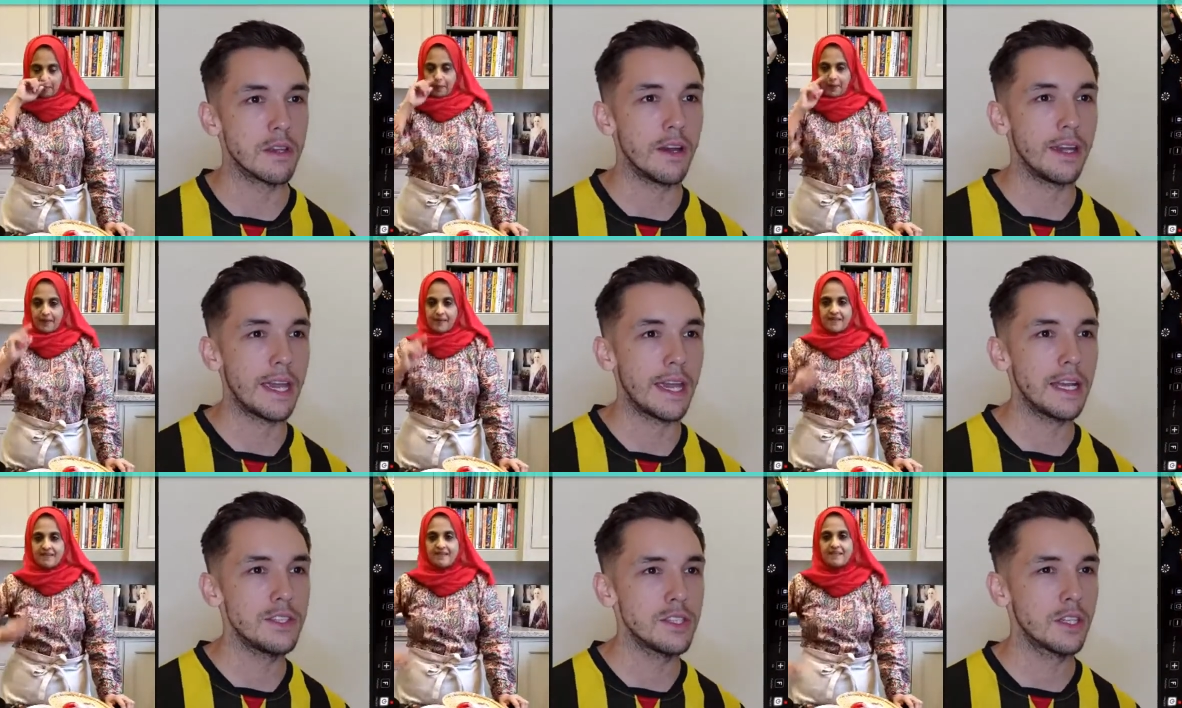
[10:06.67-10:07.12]
Speaker 1: I
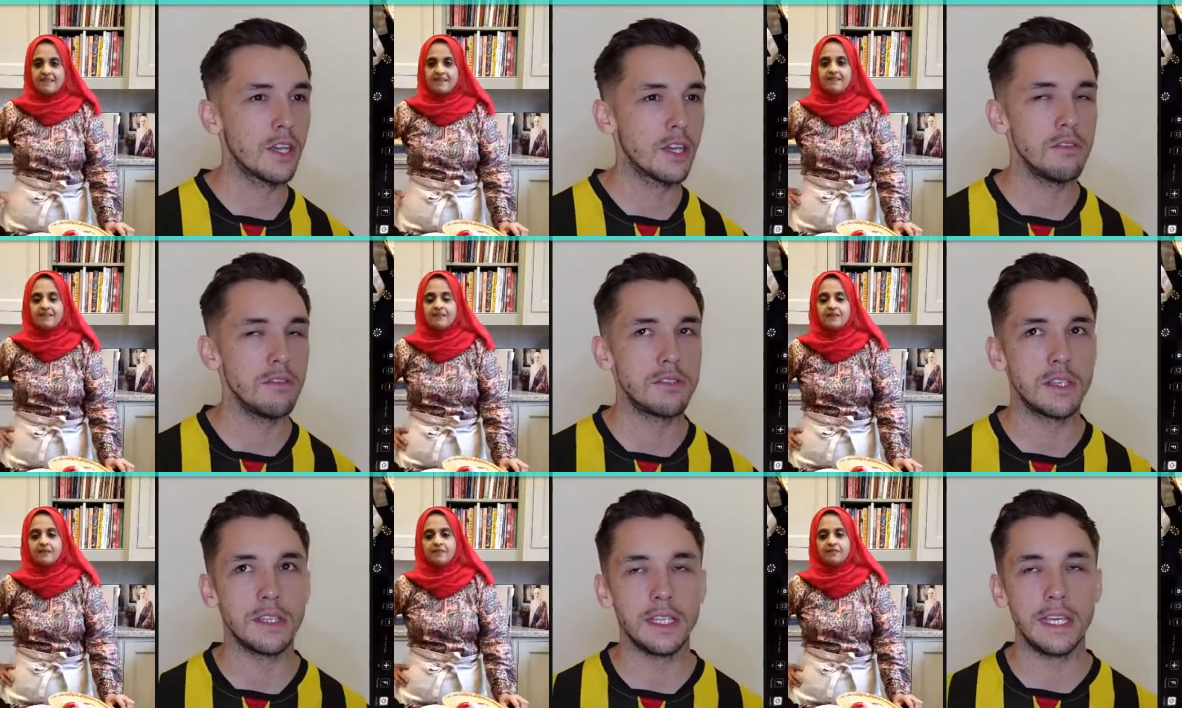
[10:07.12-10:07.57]
had to go
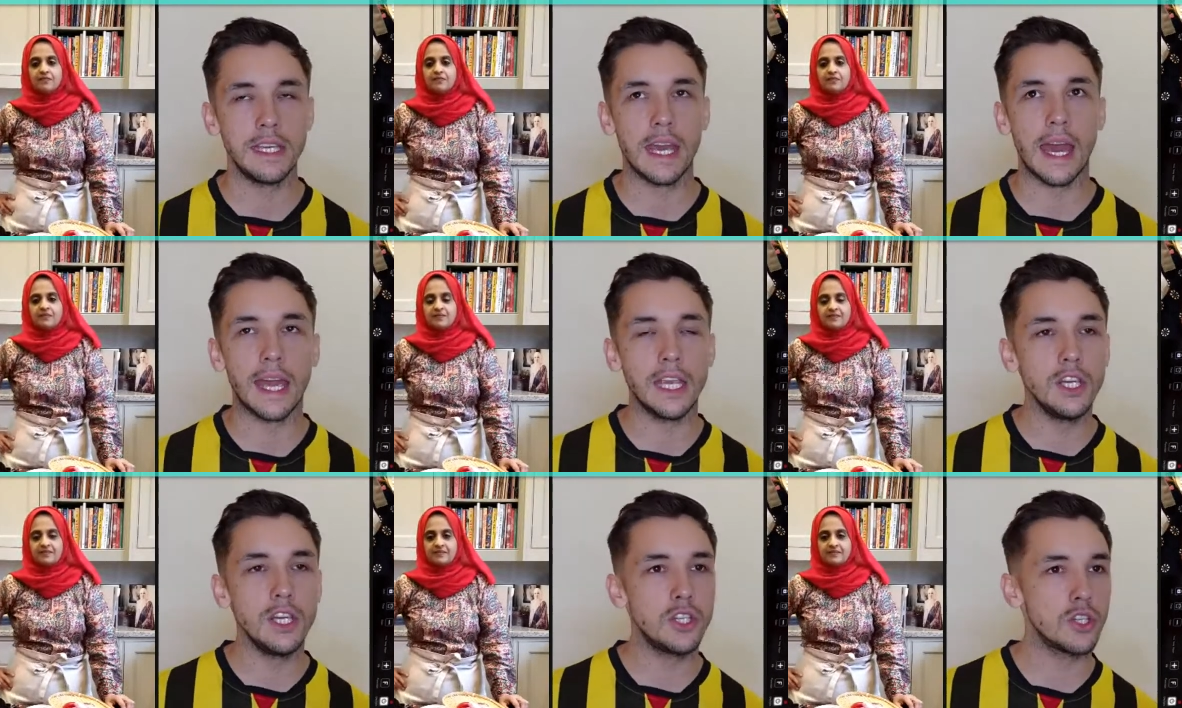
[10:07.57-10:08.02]
to the
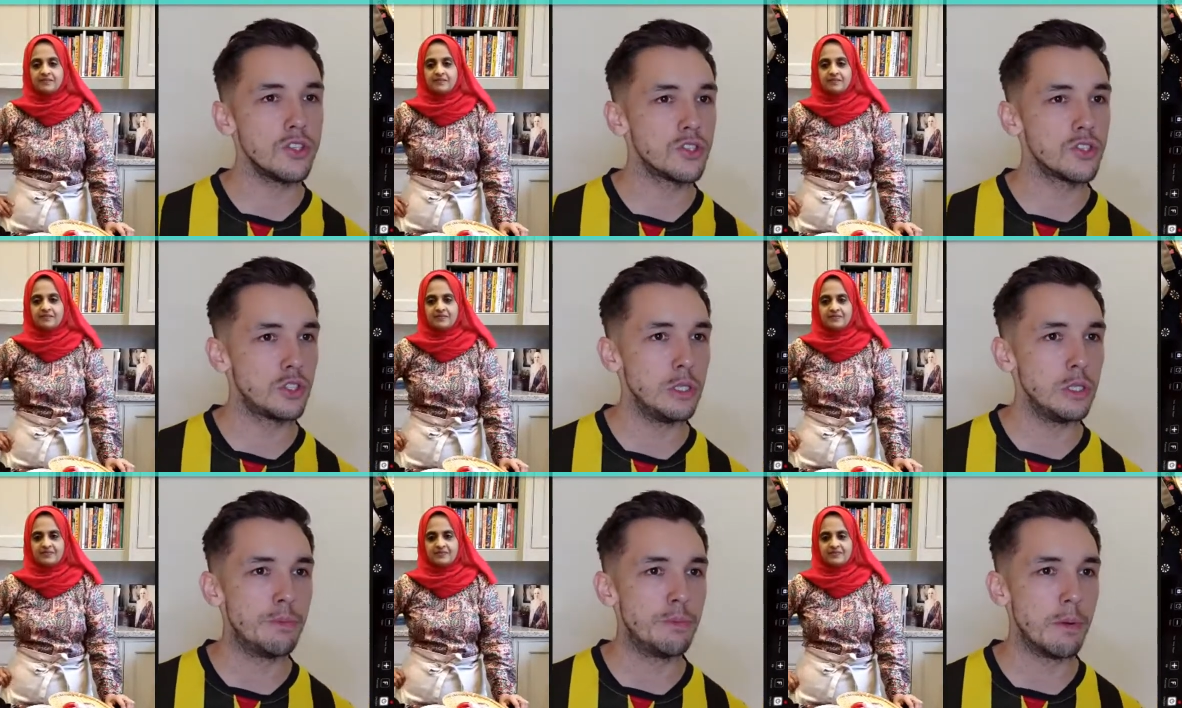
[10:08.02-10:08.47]
Asian
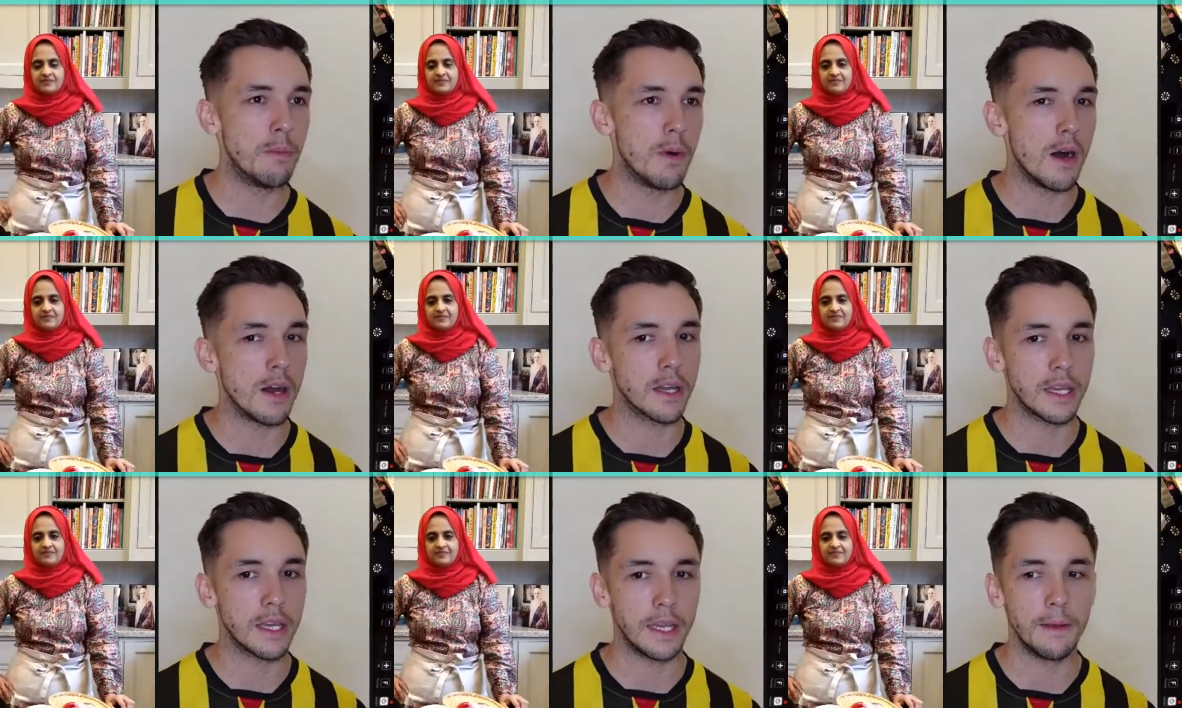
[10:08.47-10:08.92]

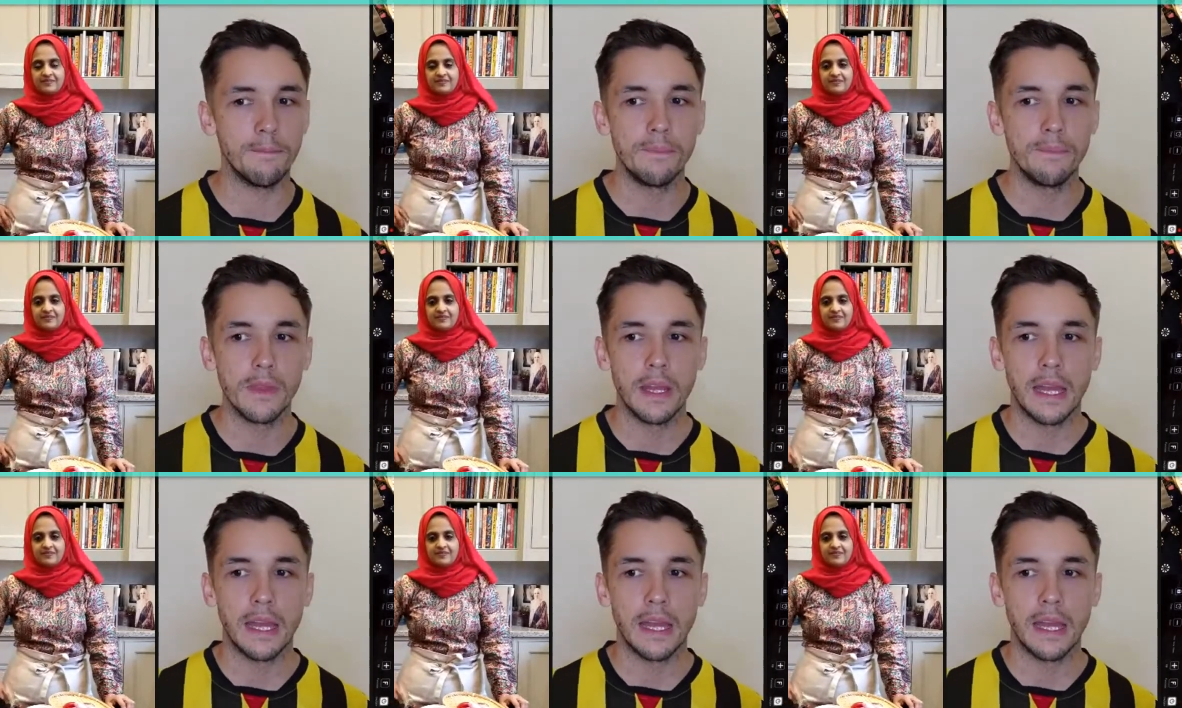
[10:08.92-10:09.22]
supermarket